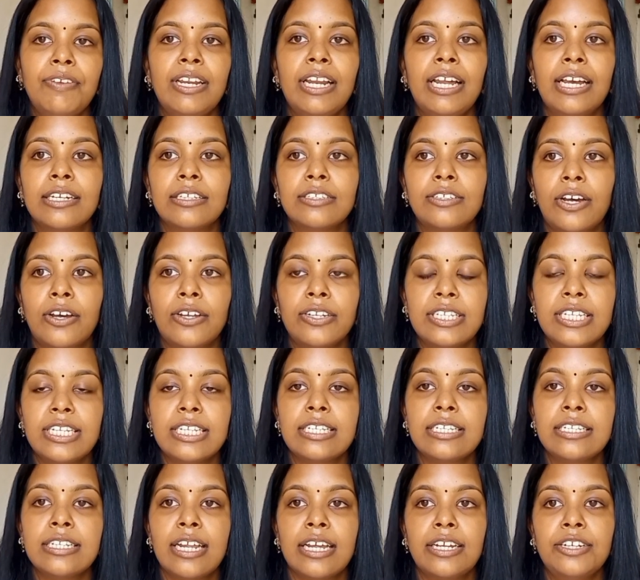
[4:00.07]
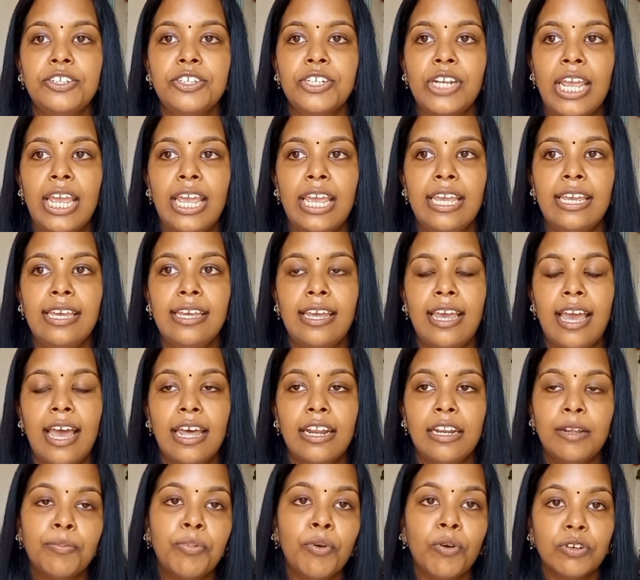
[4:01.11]
like dance is such an
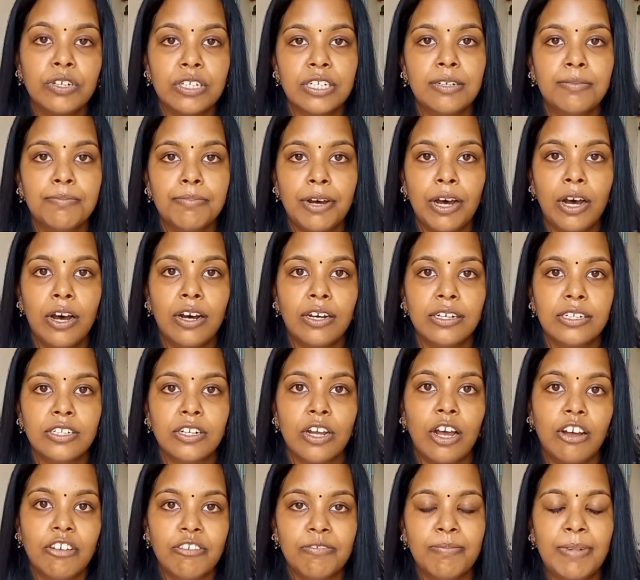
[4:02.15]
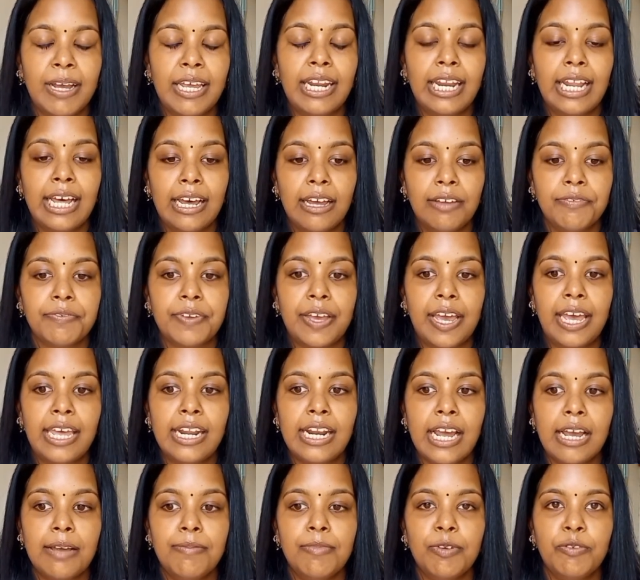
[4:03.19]
important part of my life. And
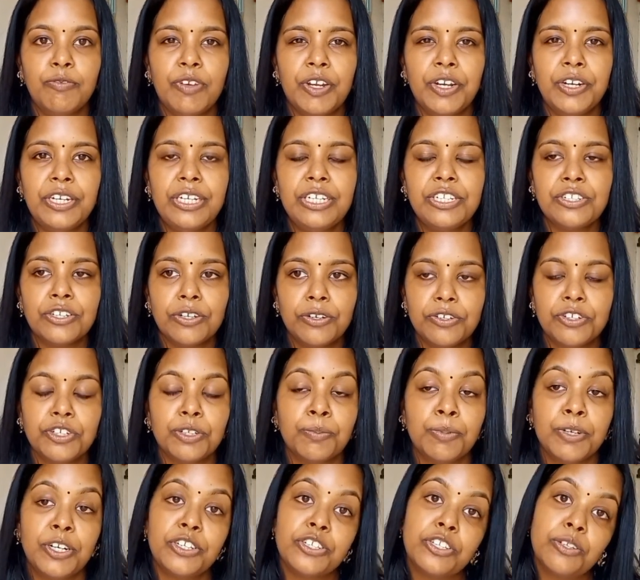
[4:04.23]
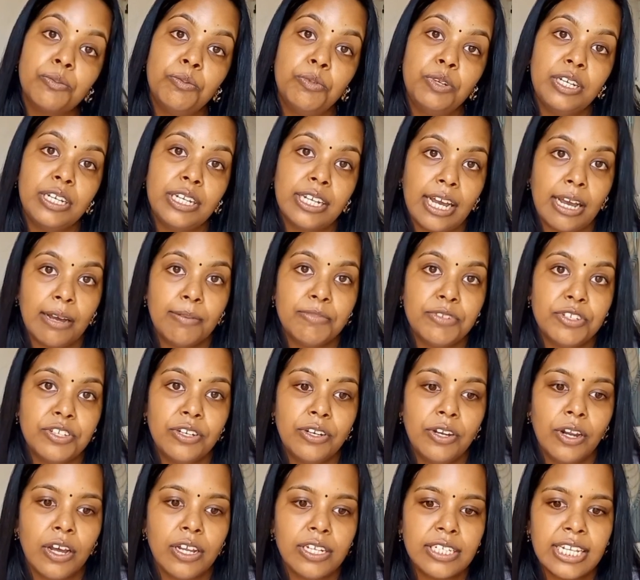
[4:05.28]
I'm a very social person when it comes to
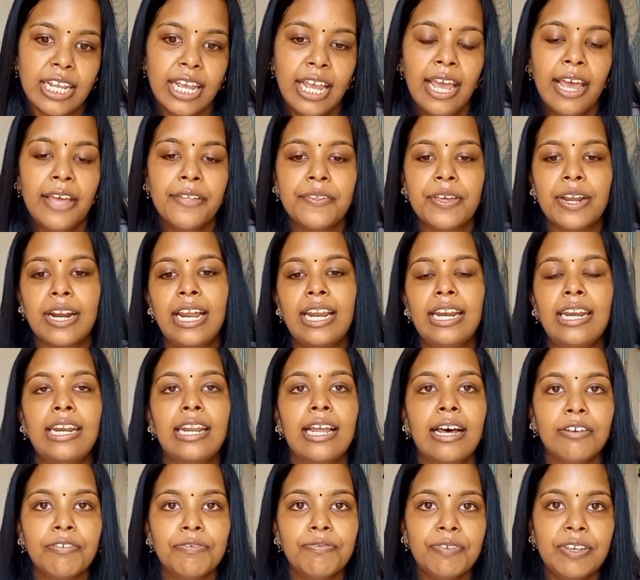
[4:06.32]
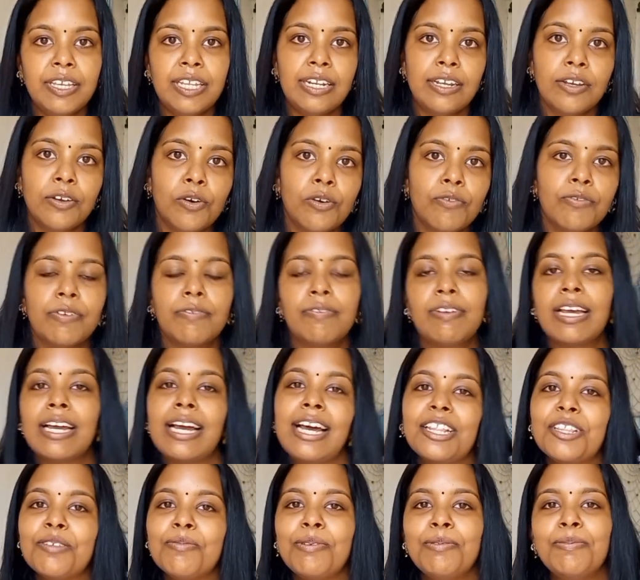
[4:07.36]
dance, that I love feeding off of like
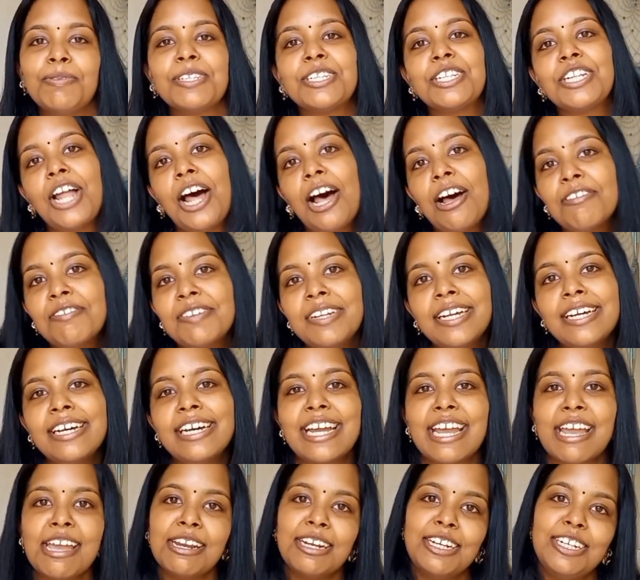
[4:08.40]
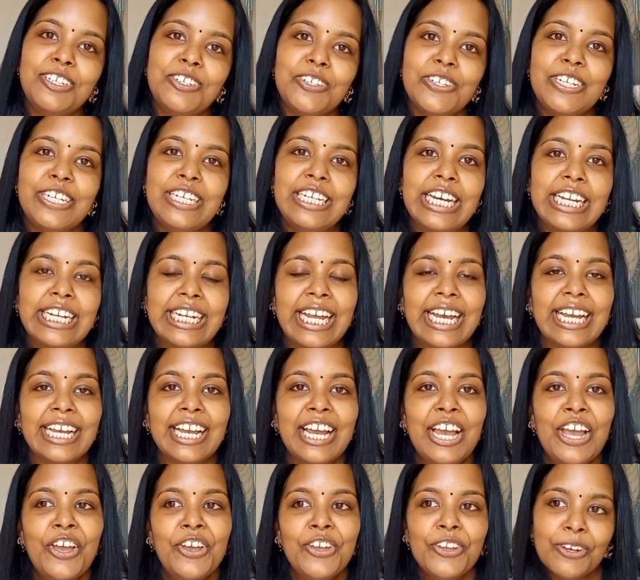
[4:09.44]
other people's laughter, energy. And like,
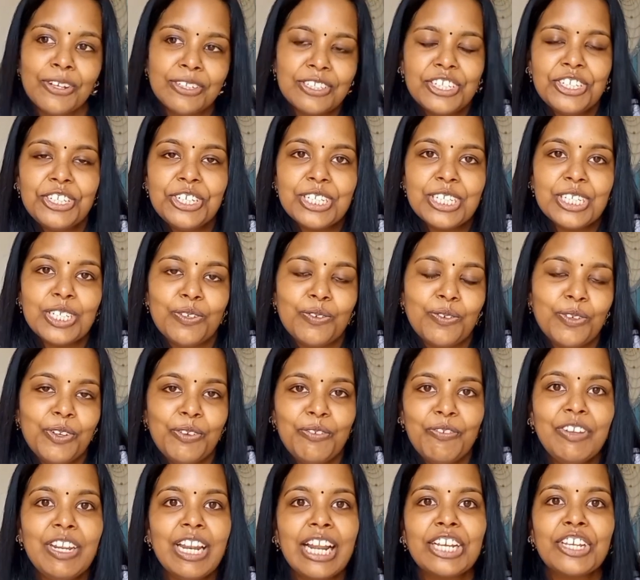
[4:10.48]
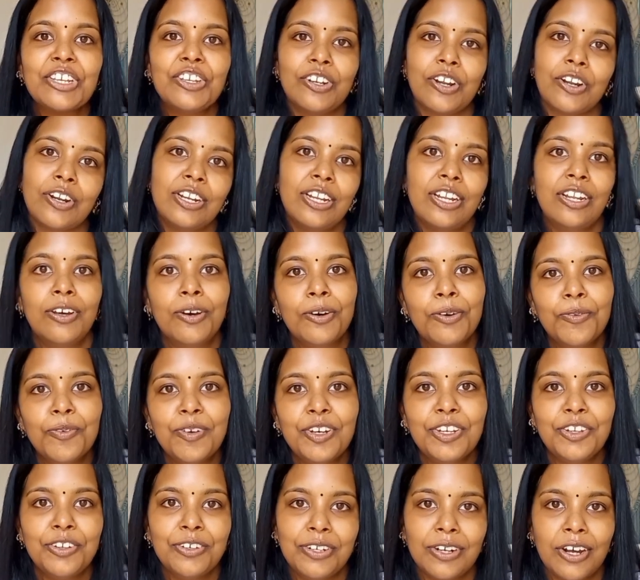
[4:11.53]
you also just, you feel like you're not alone when
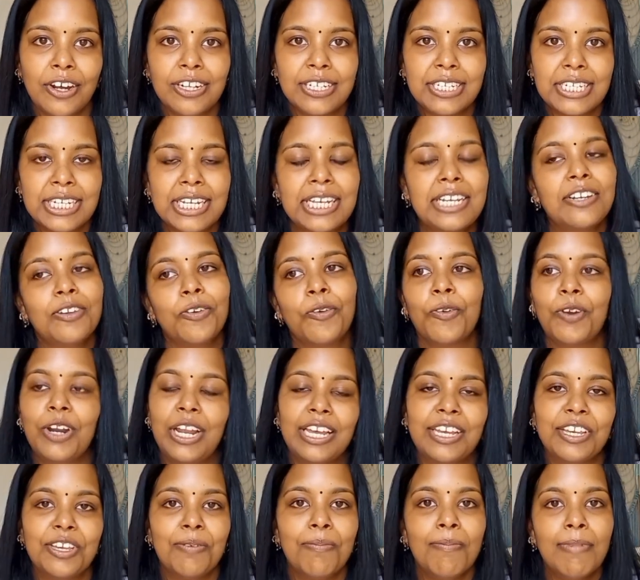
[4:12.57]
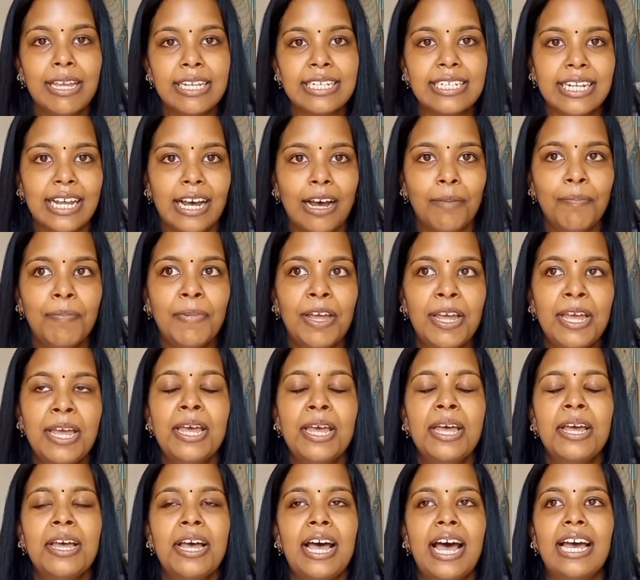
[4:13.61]
you're dancing and or like you mess up.
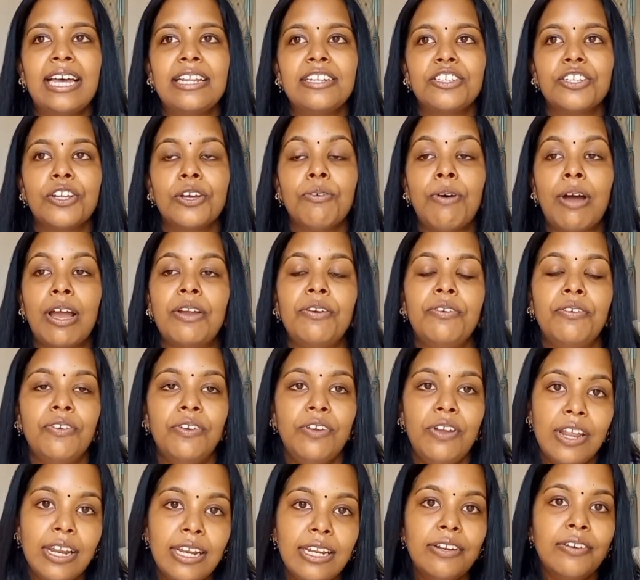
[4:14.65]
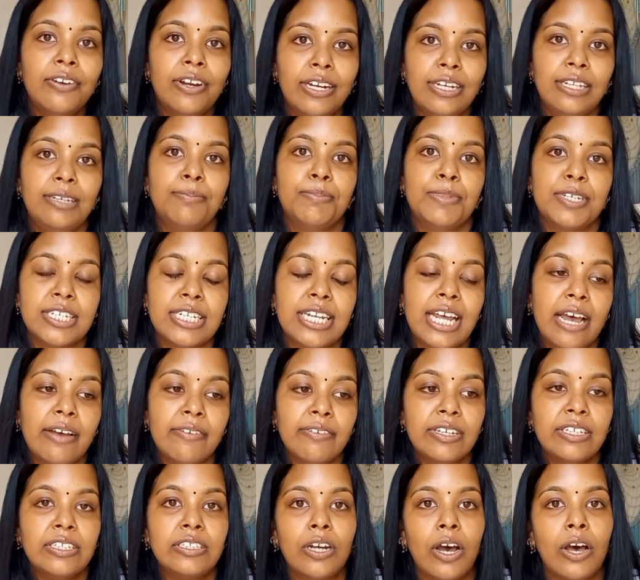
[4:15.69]
And so I really, really miss
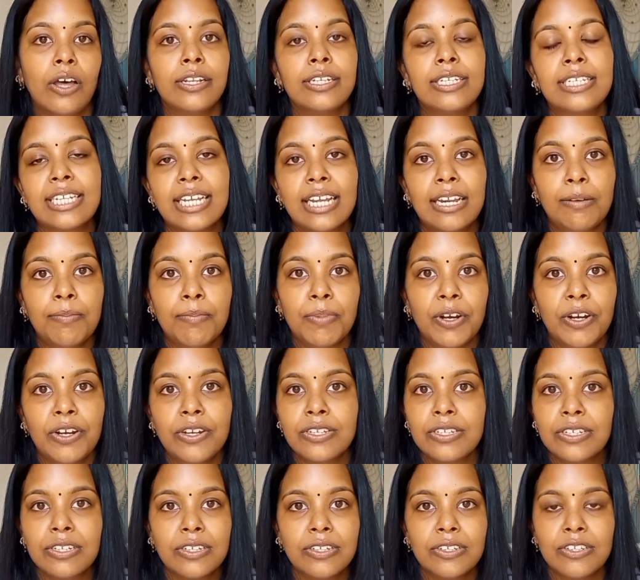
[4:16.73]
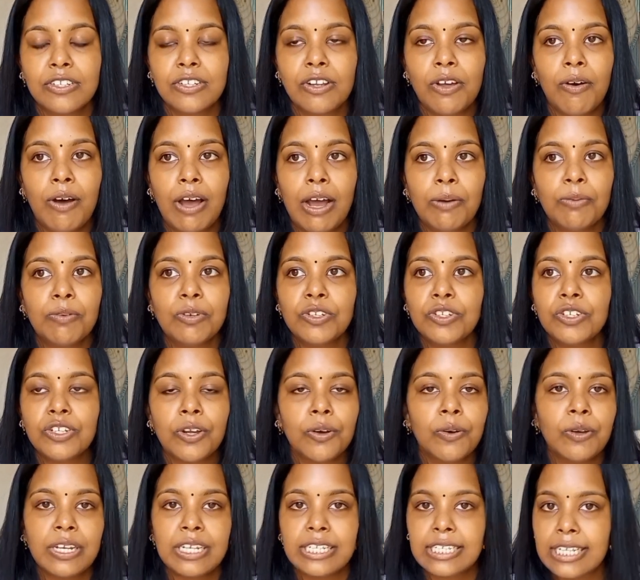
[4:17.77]
having dance in person. So I was so
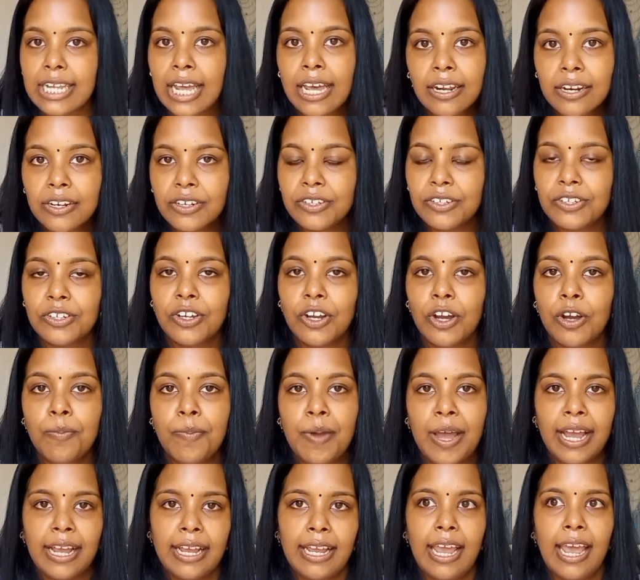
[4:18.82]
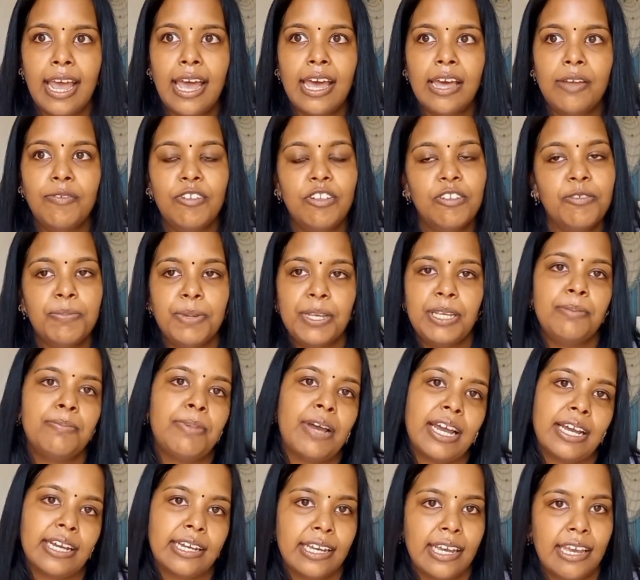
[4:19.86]
excited to go back and we've been
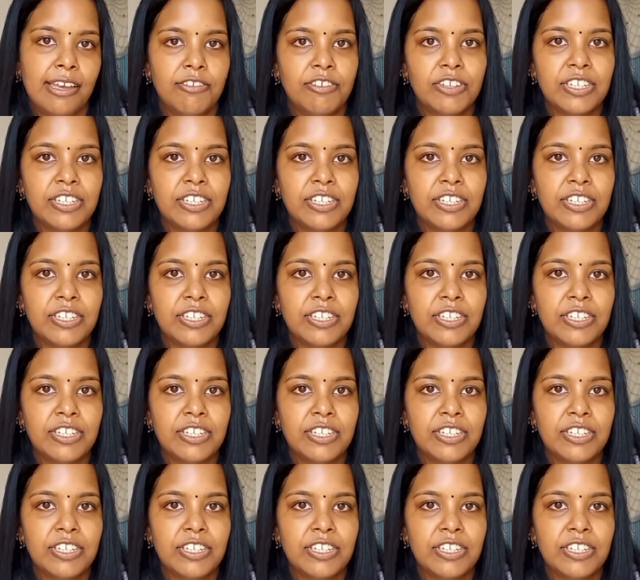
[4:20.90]
back ever